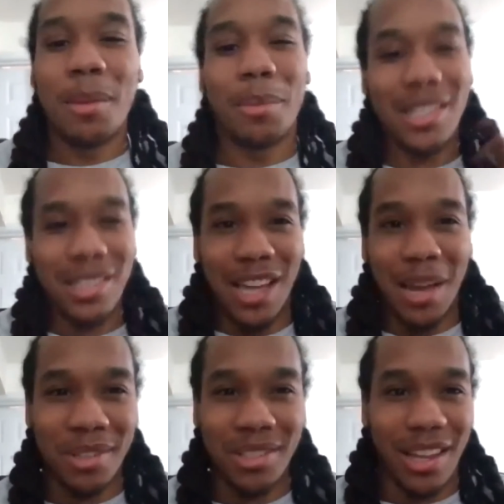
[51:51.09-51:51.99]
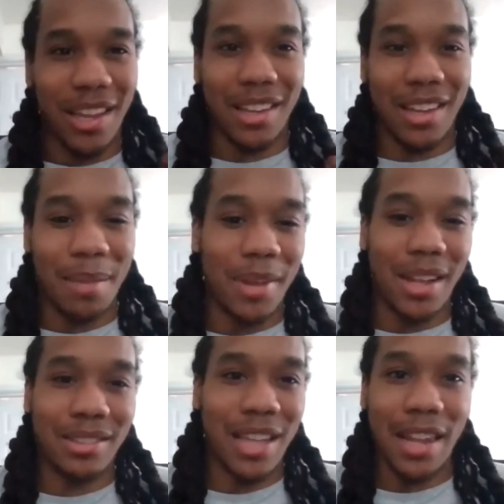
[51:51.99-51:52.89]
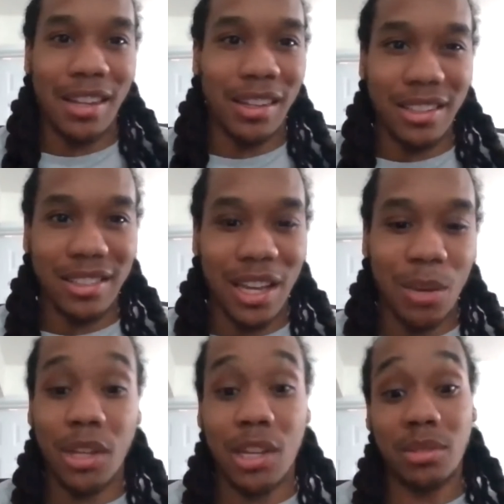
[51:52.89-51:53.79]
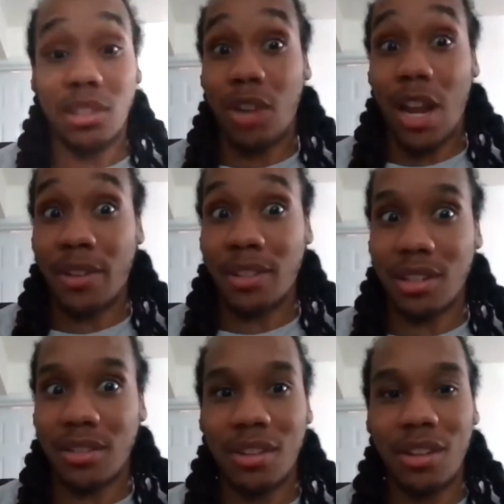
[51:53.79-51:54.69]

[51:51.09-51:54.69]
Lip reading: But that's because I'm just like, I'm not technically sound when it comes to the graphic stuff.